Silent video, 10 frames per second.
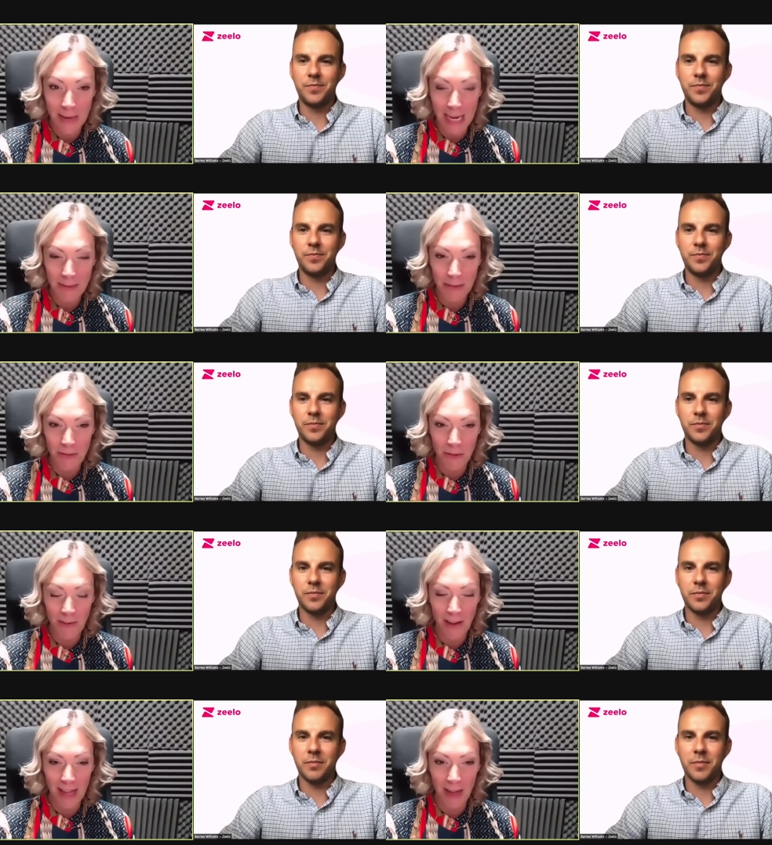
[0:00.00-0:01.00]
Speaker 1: to add before
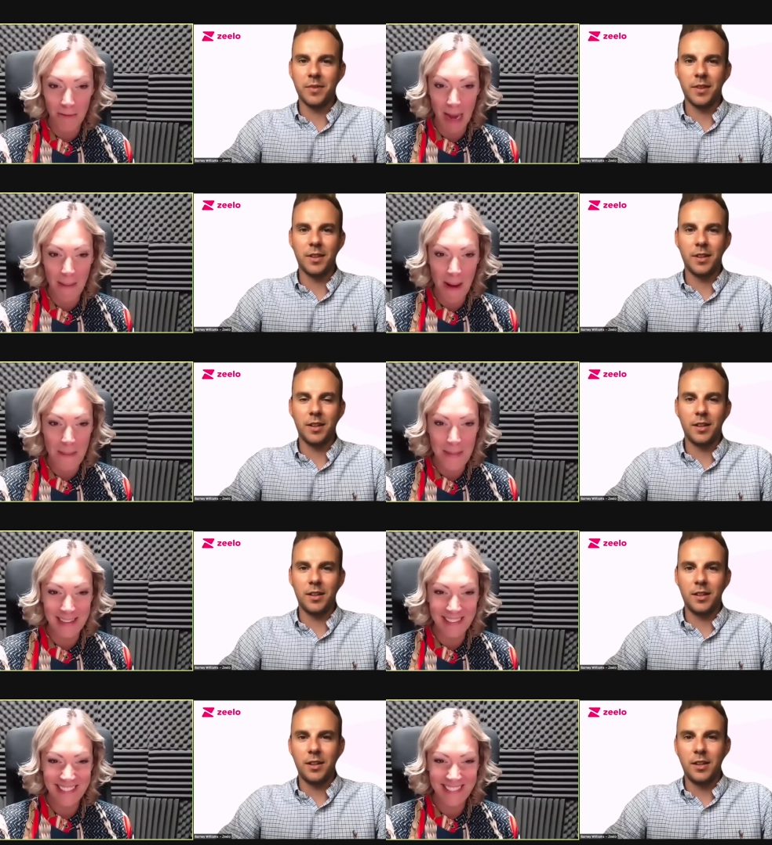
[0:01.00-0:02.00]
I uh, wrap up?
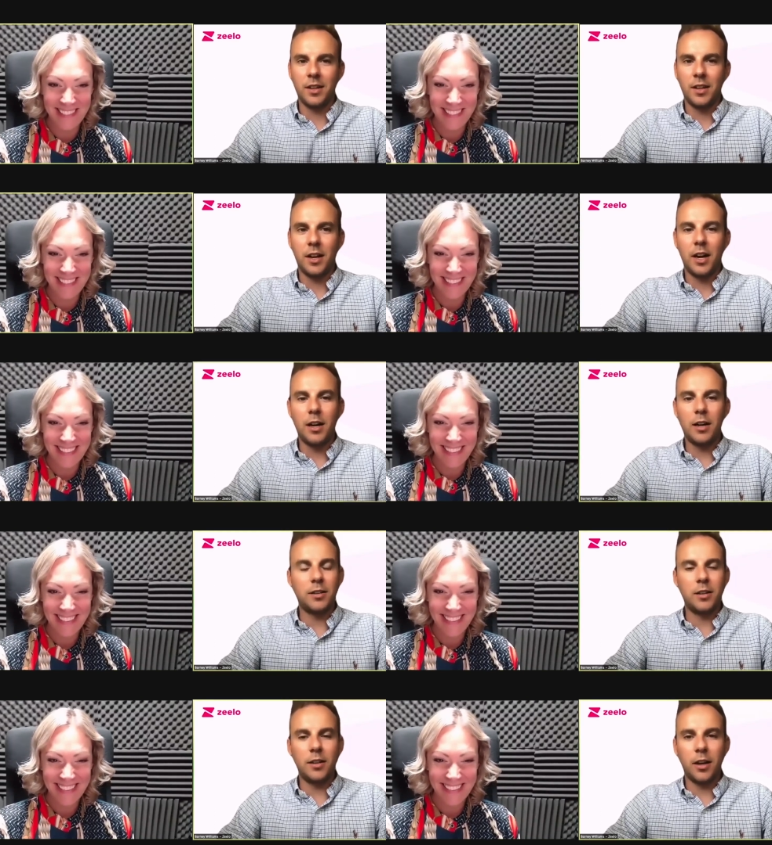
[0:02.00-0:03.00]
Speaker 2: Uh,
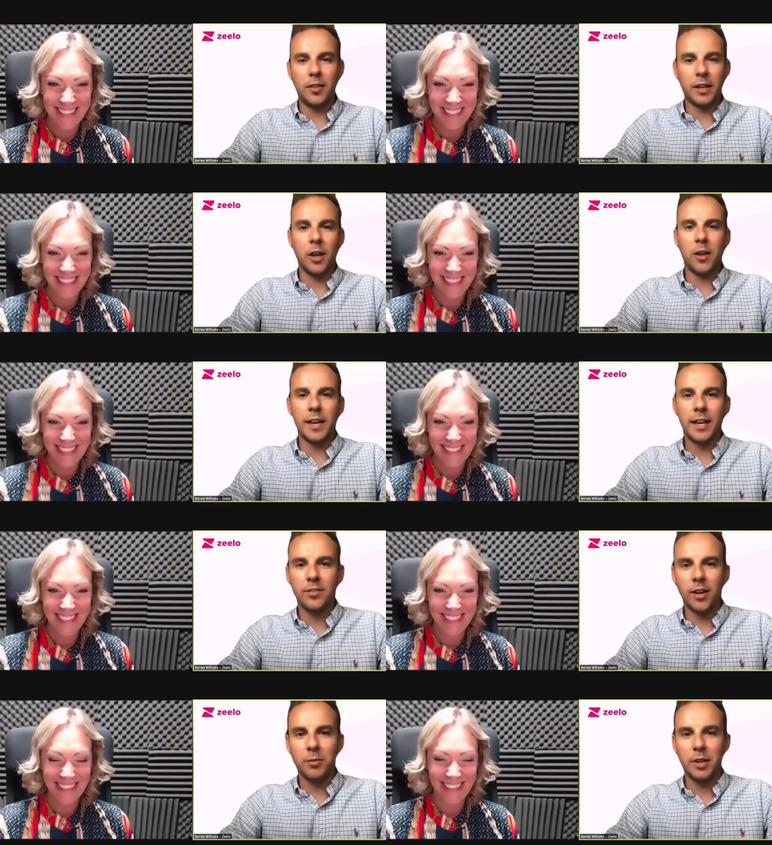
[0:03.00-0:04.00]
I think the only thing
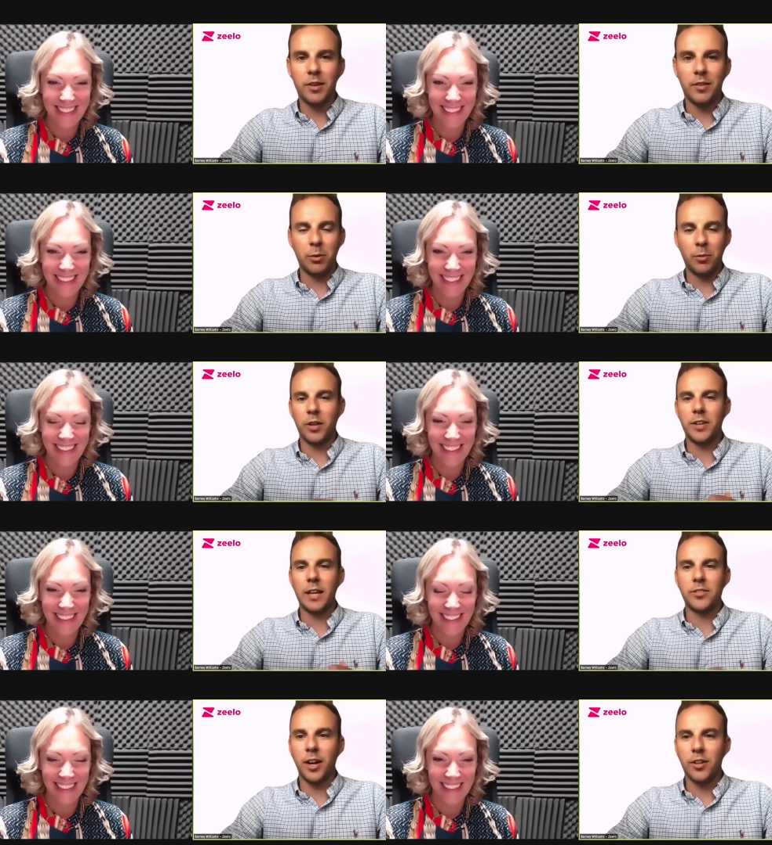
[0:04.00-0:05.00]
is um, if, if, anyone likes to get
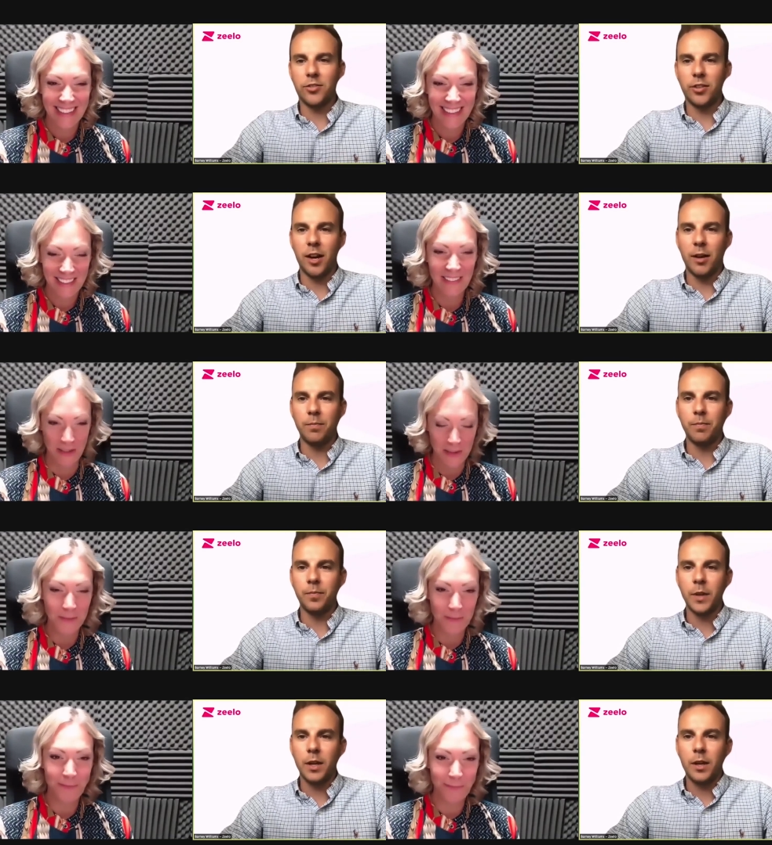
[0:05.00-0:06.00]
in touch,
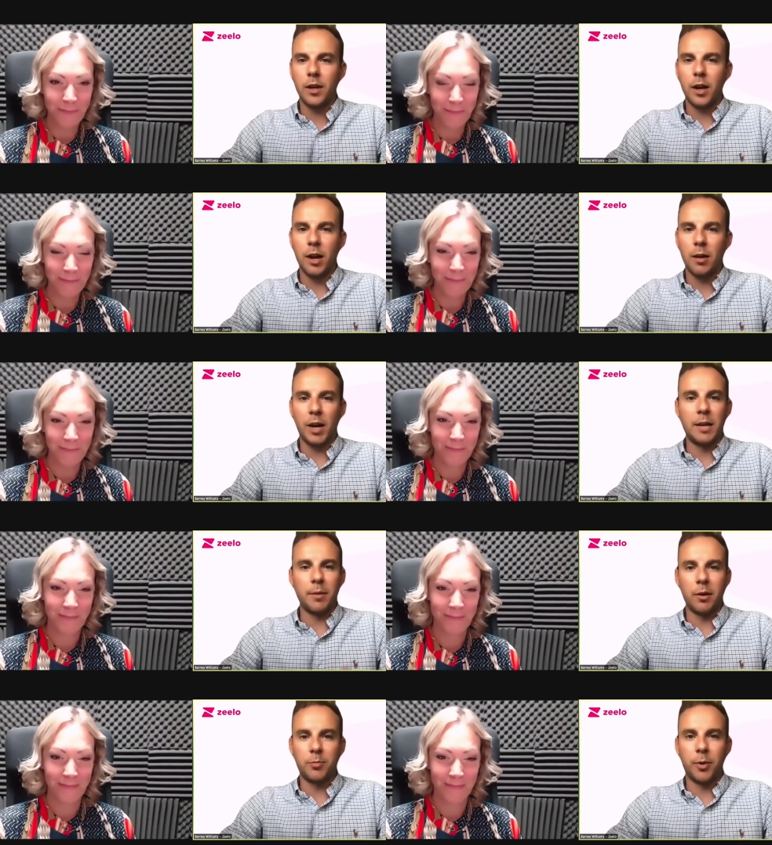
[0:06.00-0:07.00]
um, uh, my
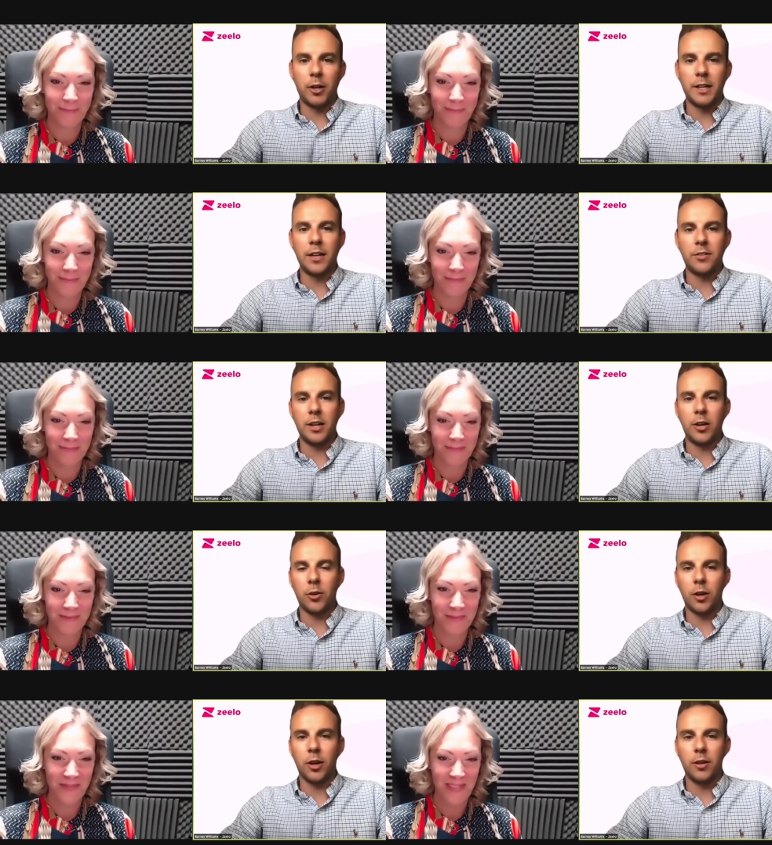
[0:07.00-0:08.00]
email is barney at
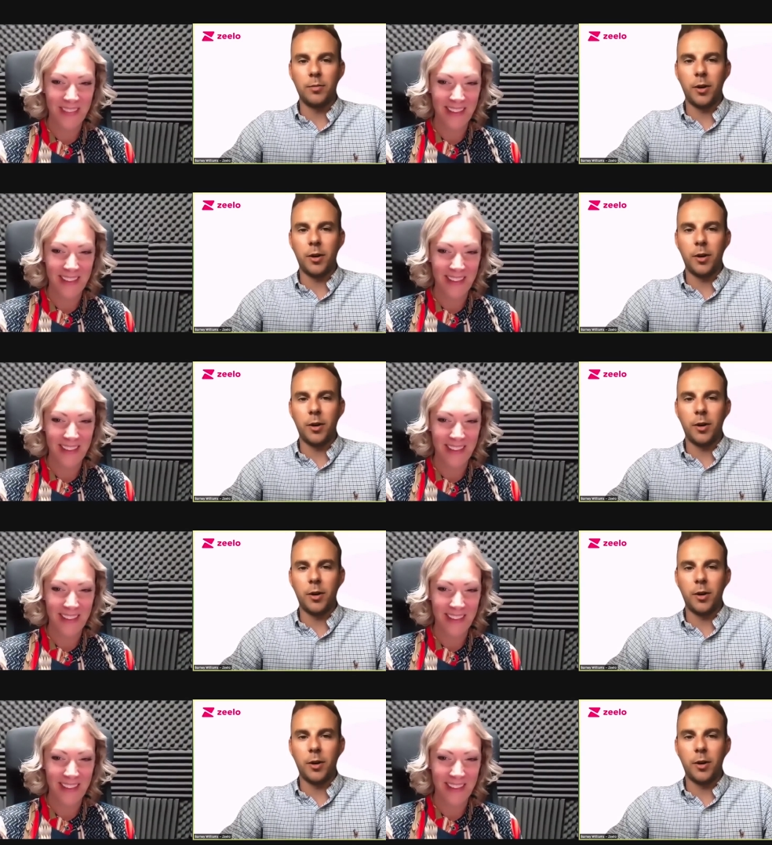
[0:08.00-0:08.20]
zeelo.co,